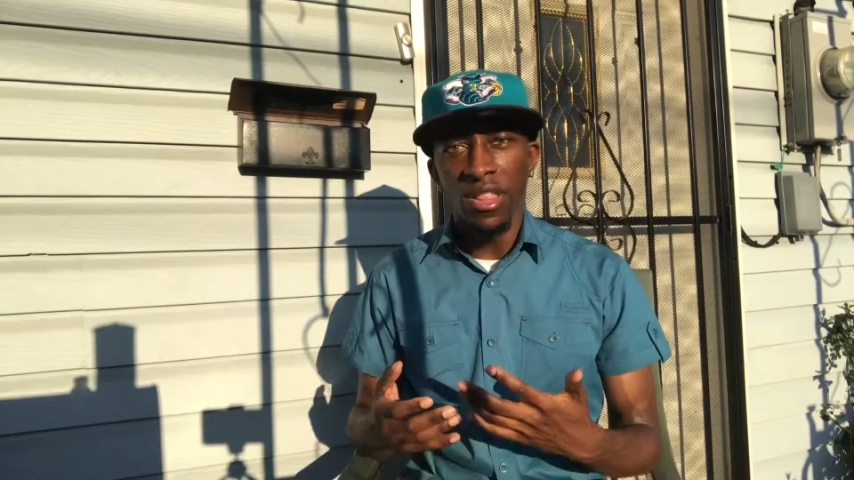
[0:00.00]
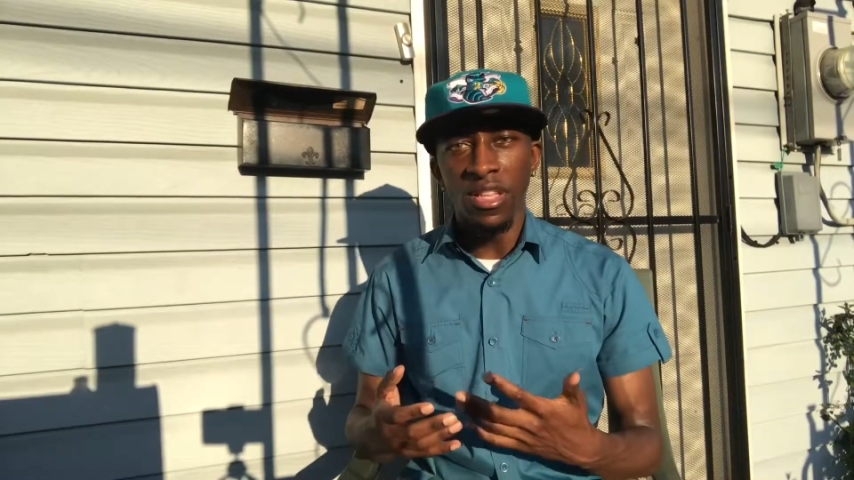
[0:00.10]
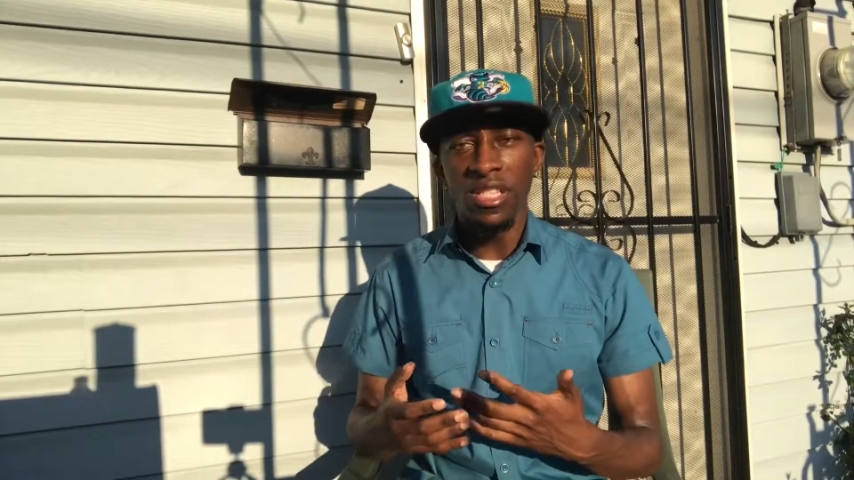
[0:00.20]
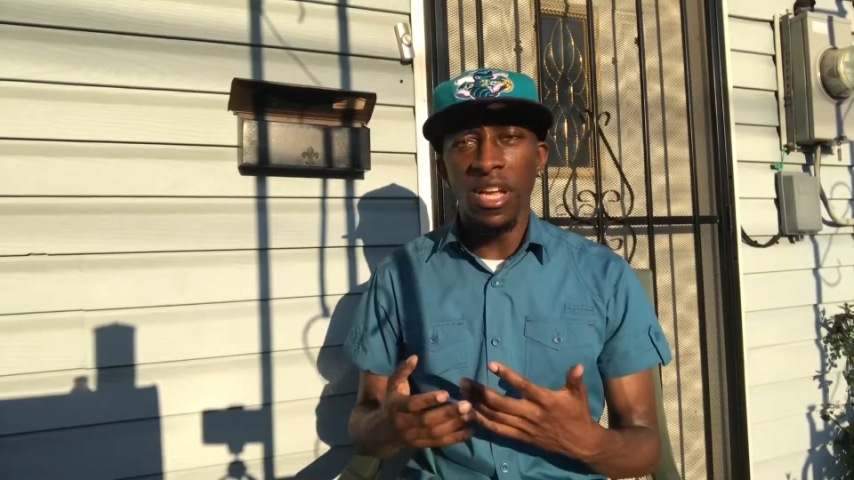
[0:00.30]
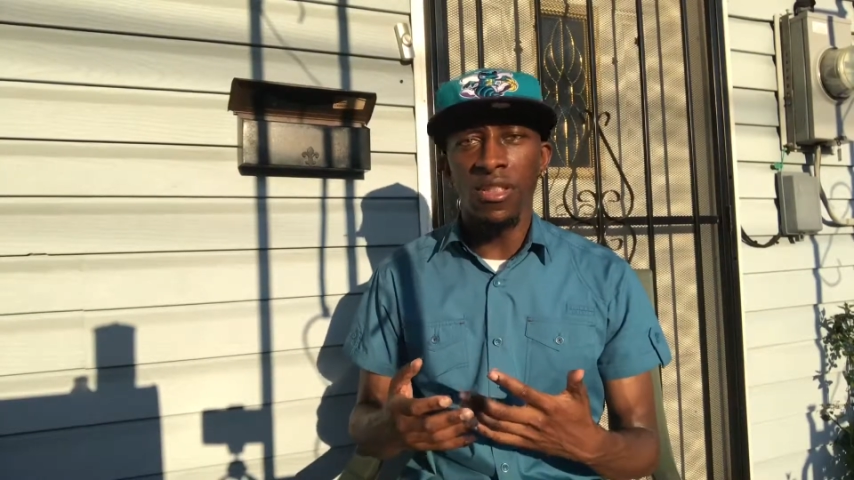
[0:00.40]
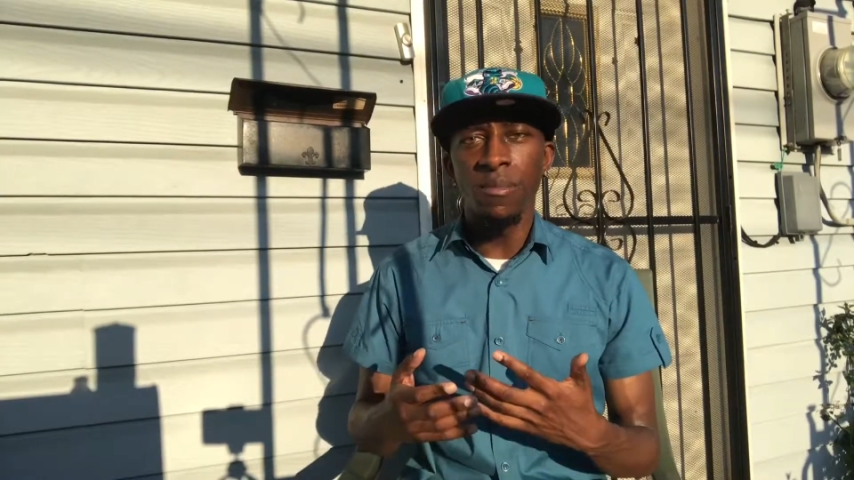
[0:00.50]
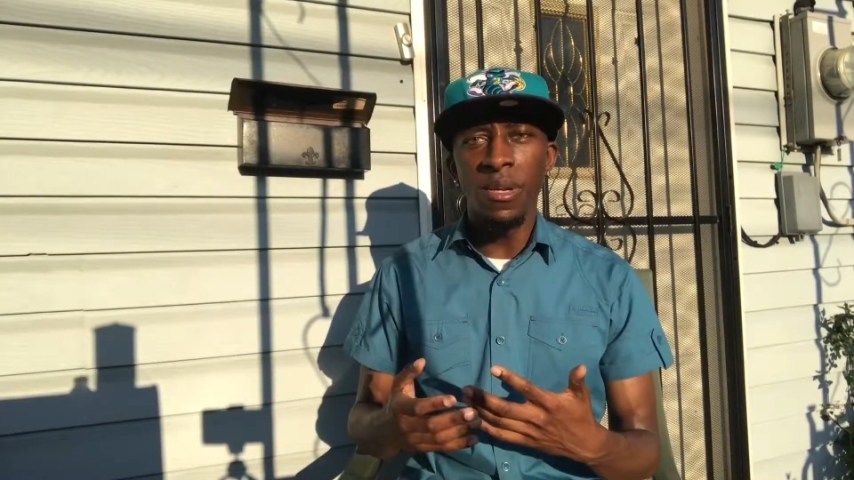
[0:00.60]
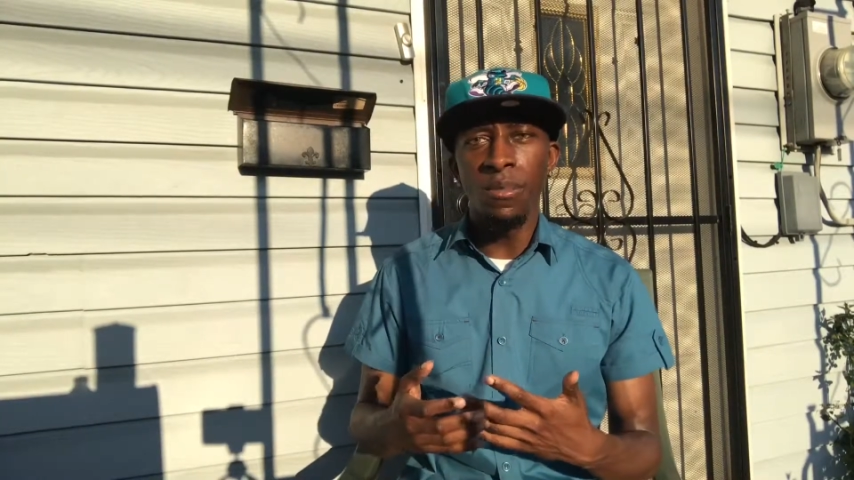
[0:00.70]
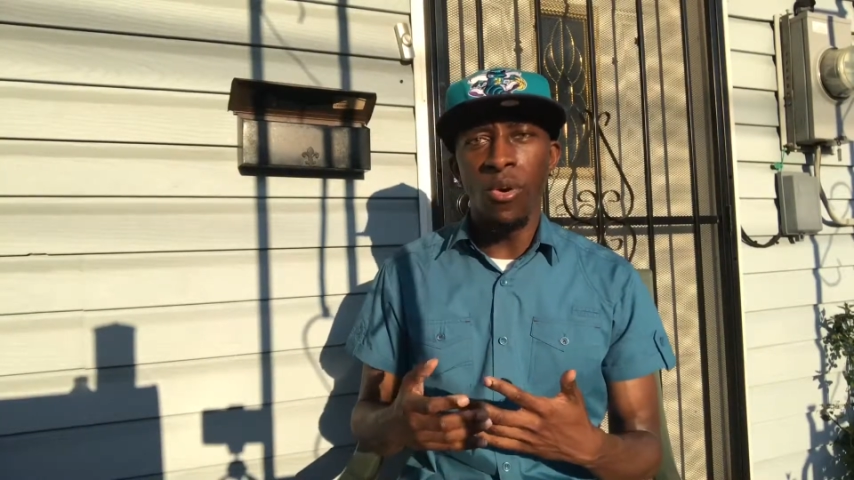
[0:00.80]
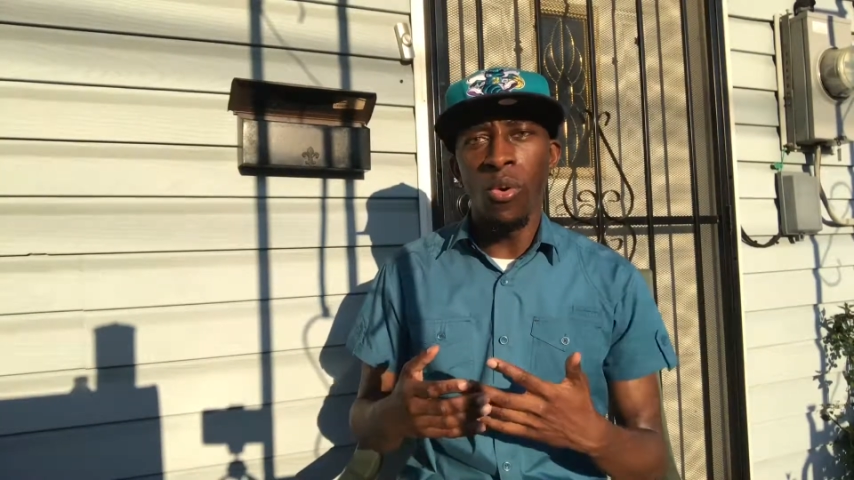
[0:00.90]
These are the
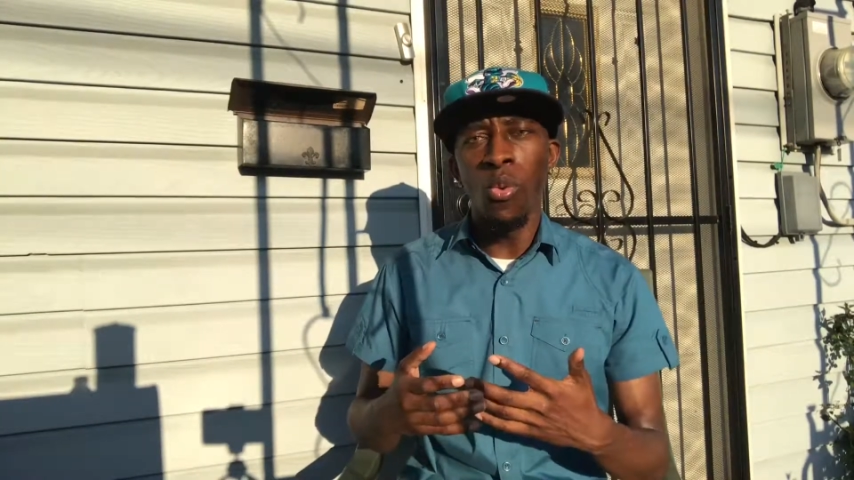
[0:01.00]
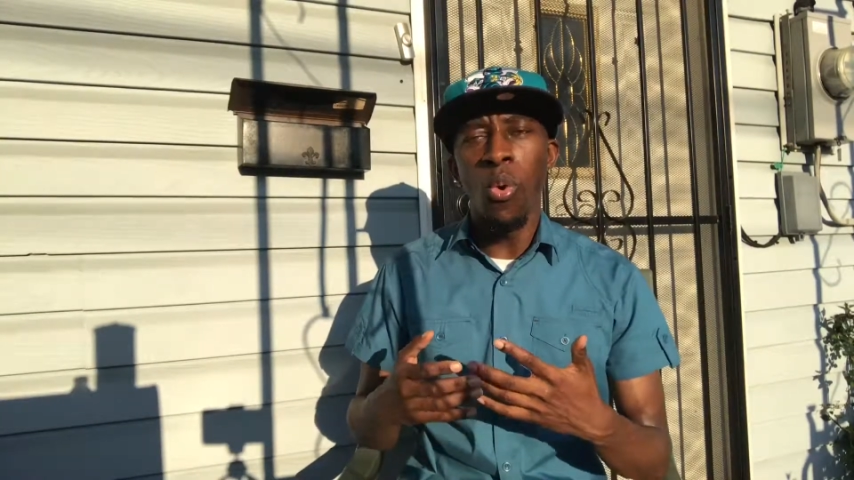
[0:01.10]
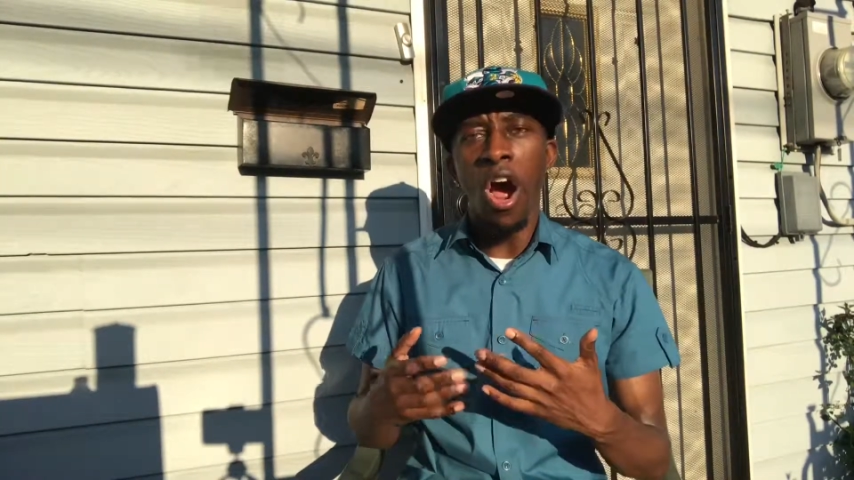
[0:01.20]
people who